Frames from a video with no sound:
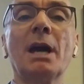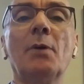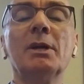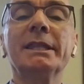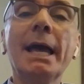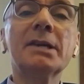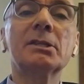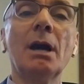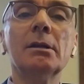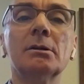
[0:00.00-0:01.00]
with our
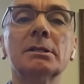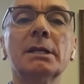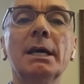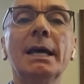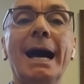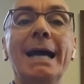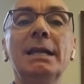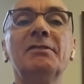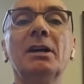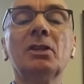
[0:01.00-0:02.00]
tax dollars.
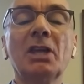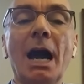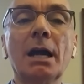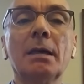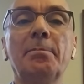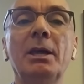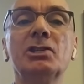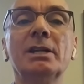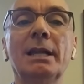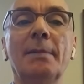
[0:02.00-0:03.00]
I lived under the
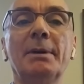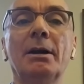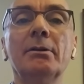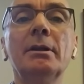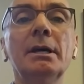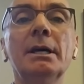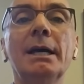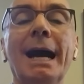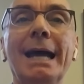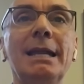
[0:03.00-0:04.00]
occupation in Lebanon.
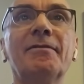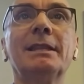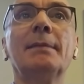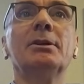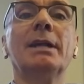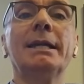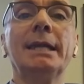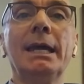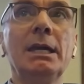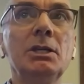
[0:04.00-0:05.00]
I left Lebanon
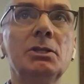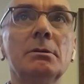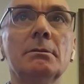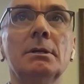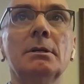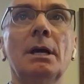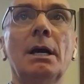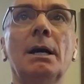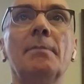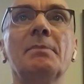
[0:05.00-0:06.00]
at age
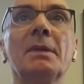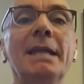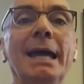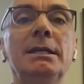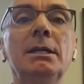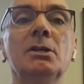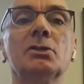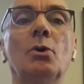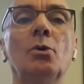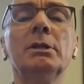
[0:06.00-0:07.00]
19
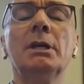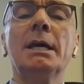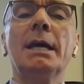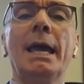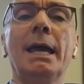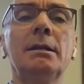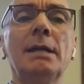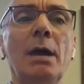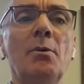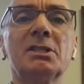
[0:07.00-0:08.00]
years old,
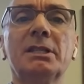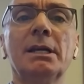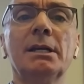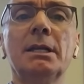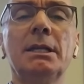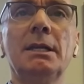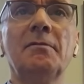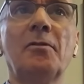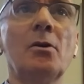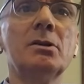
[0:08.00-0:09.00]
and I was there in
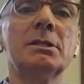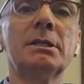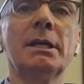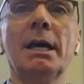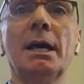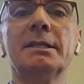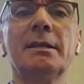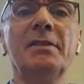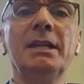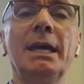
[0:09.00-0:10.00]
the first
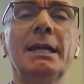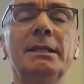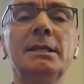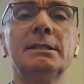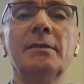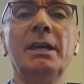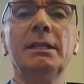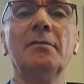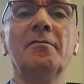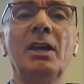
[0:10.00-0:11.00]

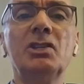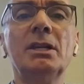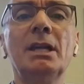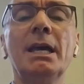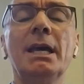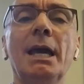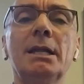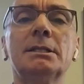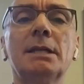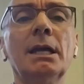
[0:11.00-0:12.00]
1978 invasion
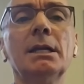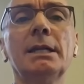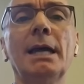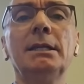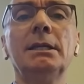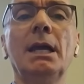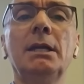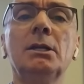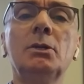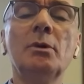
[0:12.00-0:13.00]
and a second
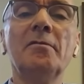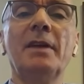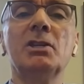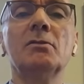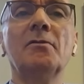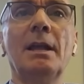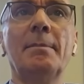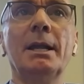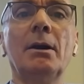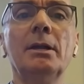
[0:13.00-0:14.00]
1982 invasion of
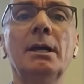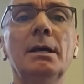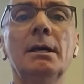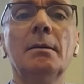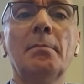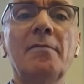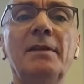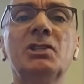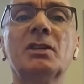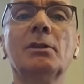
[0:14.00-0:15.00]
Lebanon. My
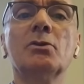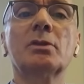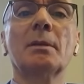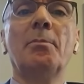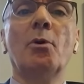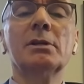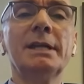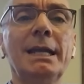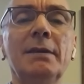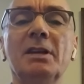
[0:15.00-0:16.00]
village is close to the
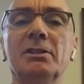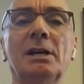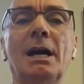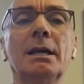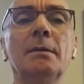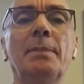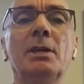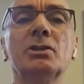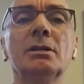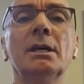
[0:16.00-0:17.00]
border, and I lived under
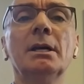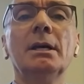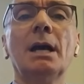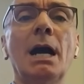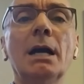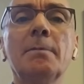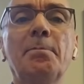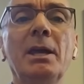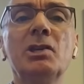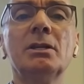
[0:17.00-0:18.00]
occupation.
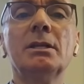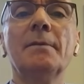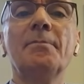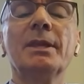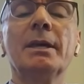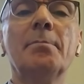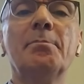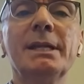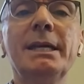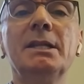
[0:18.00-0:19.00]
Occupation
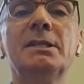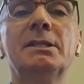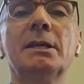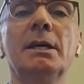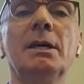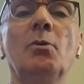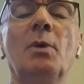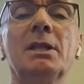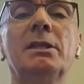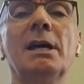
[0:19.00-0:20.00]
breeds
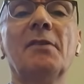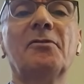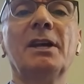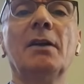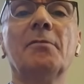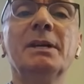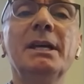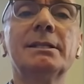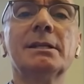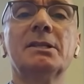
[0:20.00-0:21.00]
what they're afraid of,
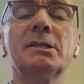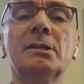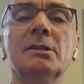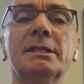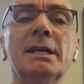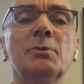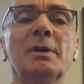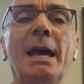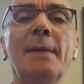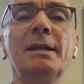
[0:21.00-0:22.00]
breeds resistance.
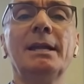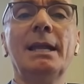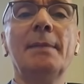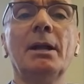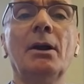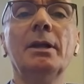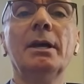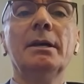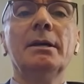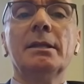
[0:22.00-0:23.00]
That's what happened in
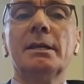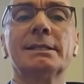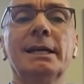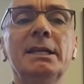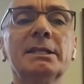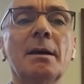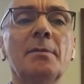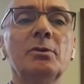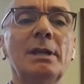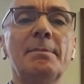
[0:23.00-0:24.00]
Lebanon. The Israelis
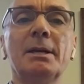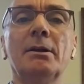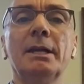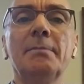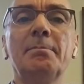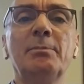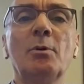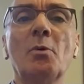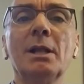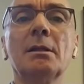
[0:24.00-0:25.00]
come to Lebanon and
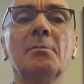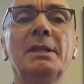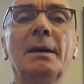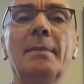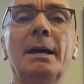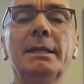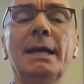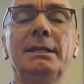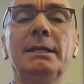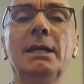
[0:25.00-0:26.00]
people welcome them
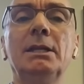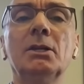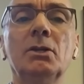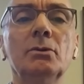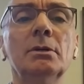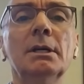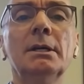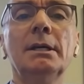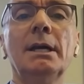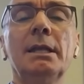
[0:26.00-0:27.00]
in 1982,
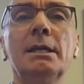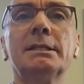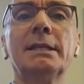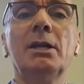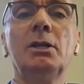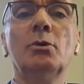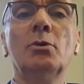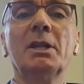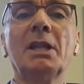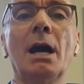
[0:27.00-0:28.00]
and they start
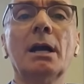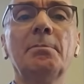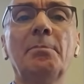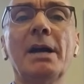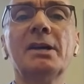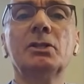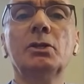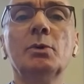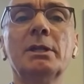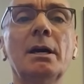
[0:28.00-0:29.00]
doing what
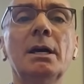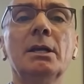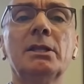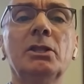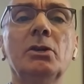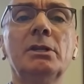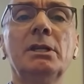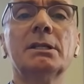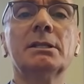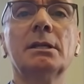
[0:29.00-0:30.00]
occupiers do, the
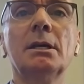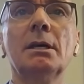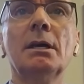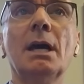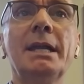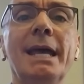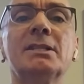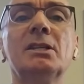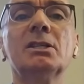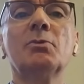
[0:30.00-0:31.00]
dirtiest,
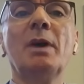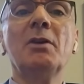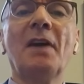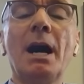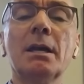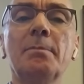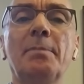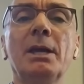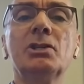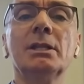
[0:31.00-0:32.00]
nastiest way of
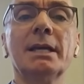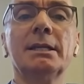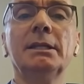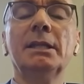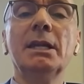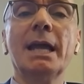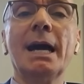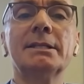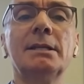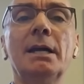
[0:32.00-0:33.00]
occupation, like they did in
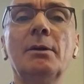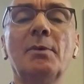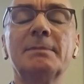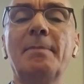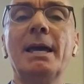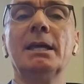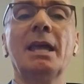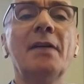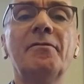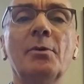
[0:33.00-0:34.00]
Gaza and the West Bank
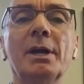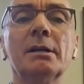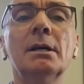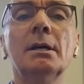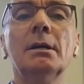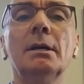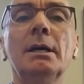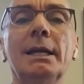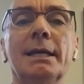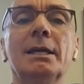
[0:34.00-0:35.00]
and everywhere,
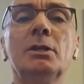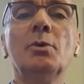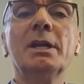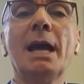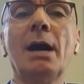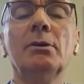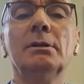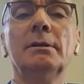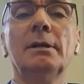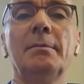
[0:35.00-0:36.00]
and like they're doing
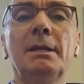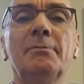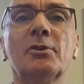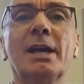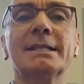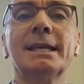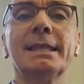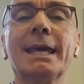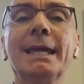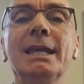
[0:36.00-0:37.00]
now. I mean, for God's
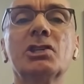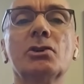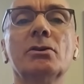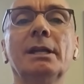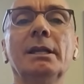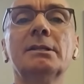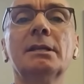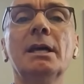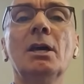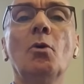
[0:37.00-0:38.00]
sake, they're killing
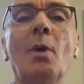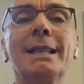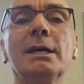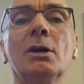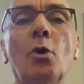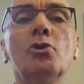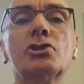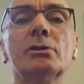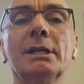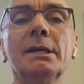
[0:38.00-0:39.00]
journalists while their
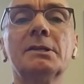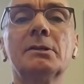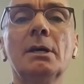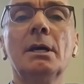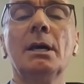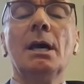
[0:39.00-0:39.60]
own journalists